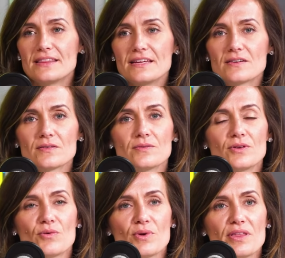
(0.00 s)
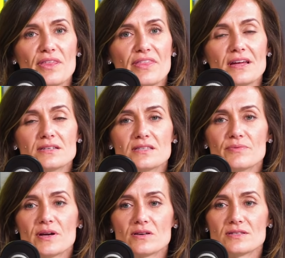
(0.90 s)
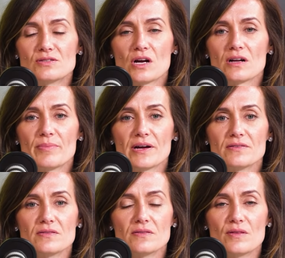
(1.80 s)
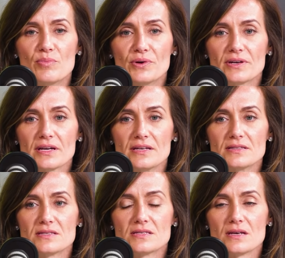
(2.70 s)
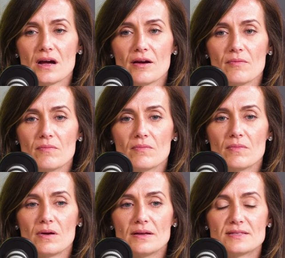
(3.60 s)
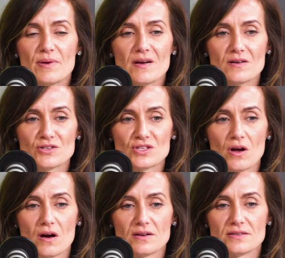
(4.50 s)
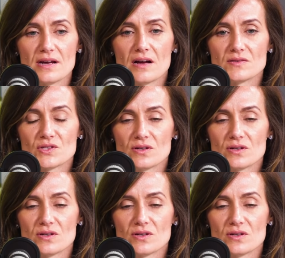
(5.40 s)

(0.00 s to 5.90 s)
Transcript: think, you know, one of the things that we also talk about in the book, it's about our scars and how